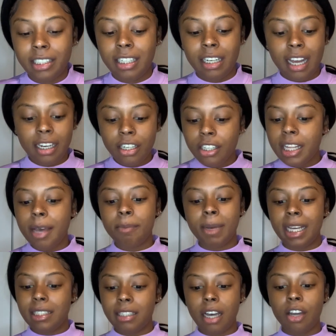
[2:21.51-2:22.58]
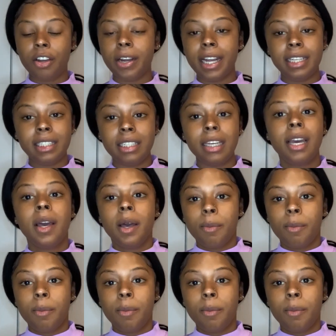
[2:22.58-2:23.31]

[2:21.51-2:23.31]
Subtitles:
And I know that might sound crazy,